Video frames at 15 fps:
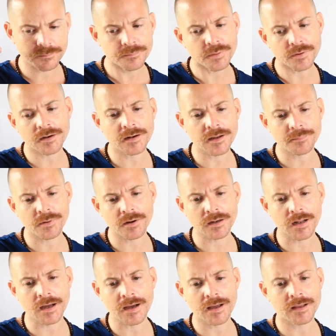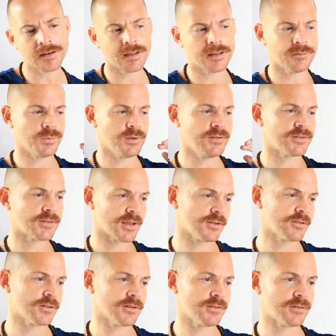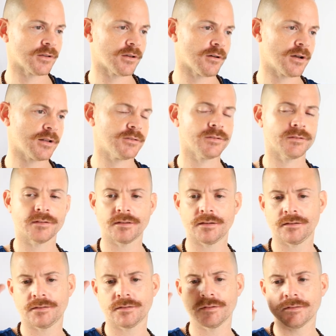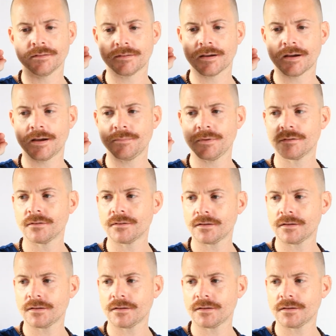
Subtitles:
put it up online and we schedule it to go out to a certain time.